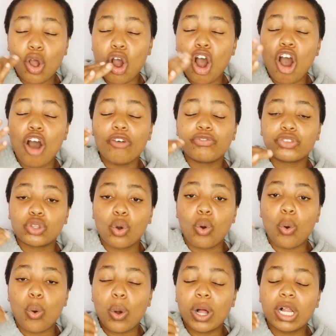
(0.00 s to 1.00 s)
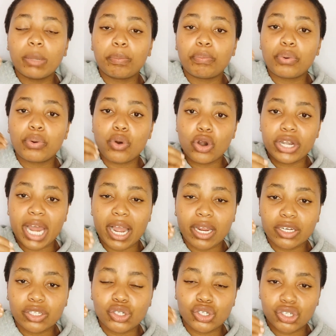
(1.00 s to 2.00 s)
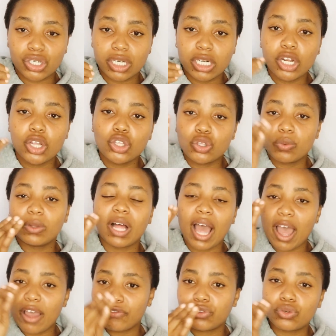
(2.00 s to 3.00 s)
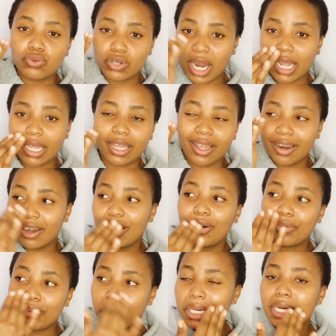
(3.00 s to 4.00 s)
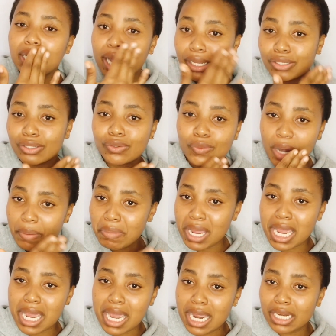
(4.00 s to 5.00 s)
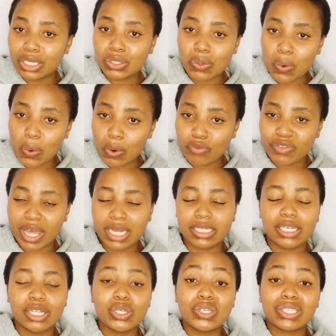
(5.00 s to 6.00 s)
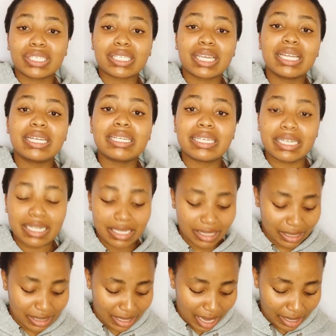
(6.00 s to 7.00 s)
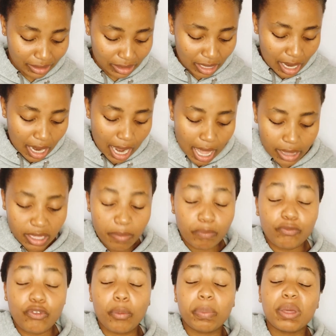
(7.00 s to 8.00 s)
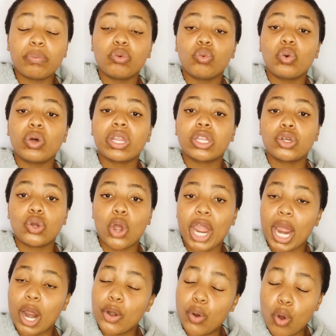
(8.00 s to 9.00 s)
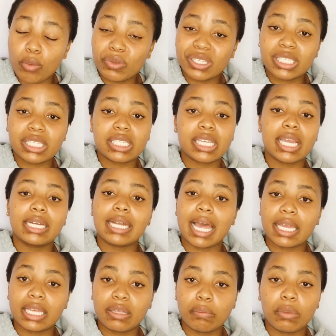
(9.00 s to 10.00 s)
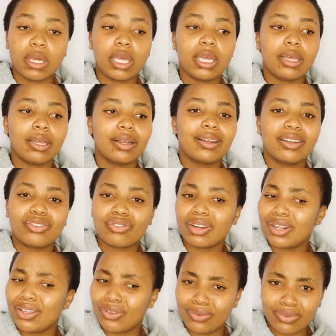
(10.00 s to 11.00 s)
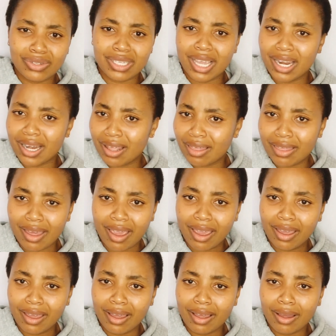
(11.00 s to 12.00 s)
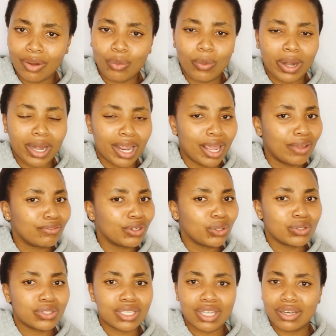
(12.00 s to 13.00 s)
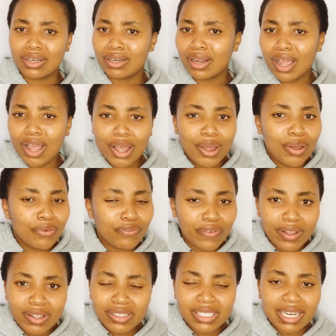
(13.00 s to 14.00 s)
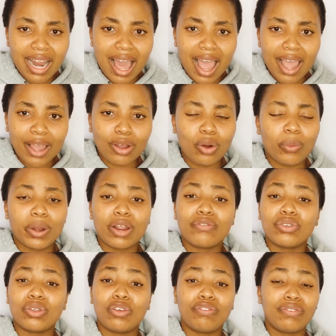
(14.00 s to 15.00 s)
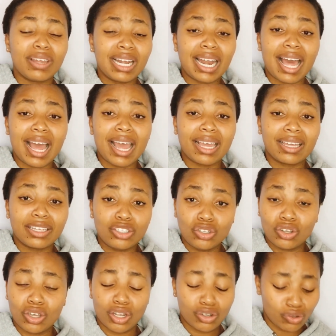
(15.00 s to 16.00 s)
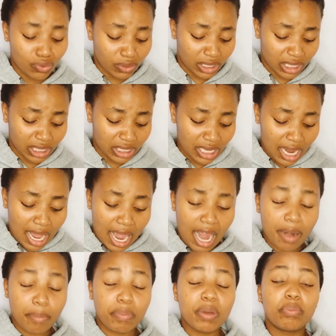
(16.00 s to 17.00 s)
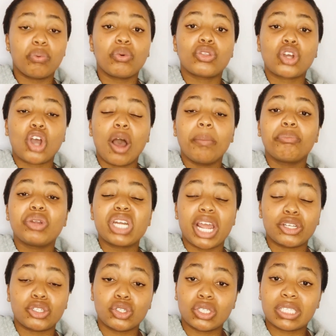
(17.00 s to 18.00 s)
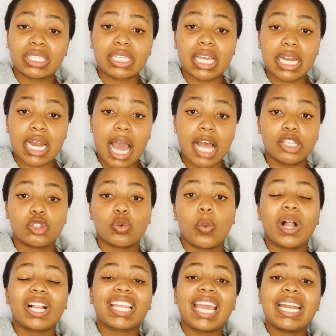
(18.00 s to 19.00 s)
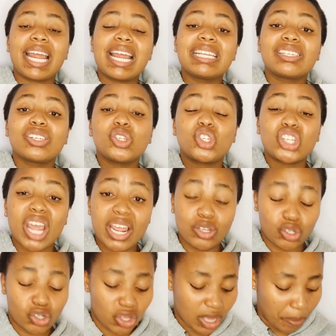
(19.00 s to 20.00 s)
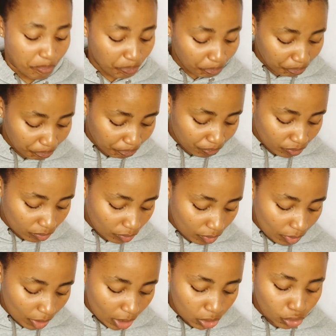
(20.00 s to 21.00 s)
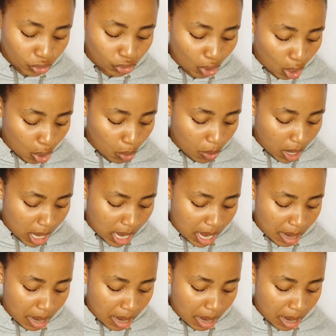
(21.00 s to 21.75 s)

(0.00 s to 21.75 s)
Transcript: of the oil production you will have to like really like scrub in and all of that. Your skin needs that. And then for people with normal skin like me, literally use anything, whatever your skin feels like or whatever you feel like, you can use it. And people with combination skin as well can interchange them. So